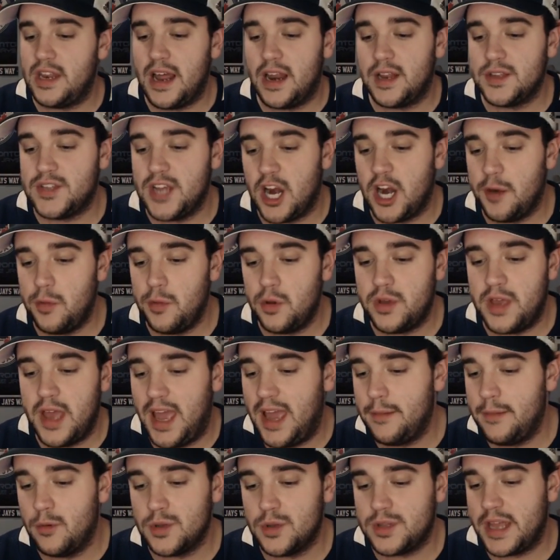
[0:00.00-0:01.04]
had a terrible
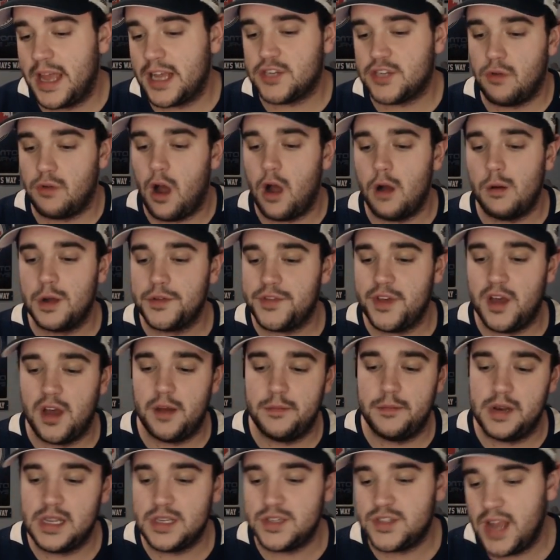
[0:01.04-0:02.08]
game and what the heck's wrong with
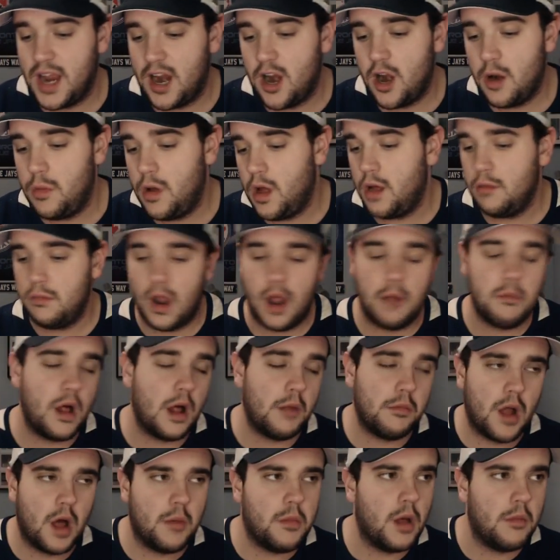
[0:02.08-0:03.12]
him and he's terrible and blah, blah,
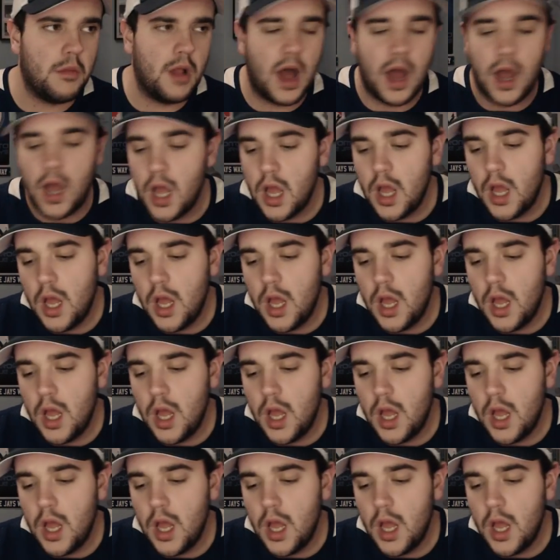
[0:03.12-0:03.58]
blah, blah, blah.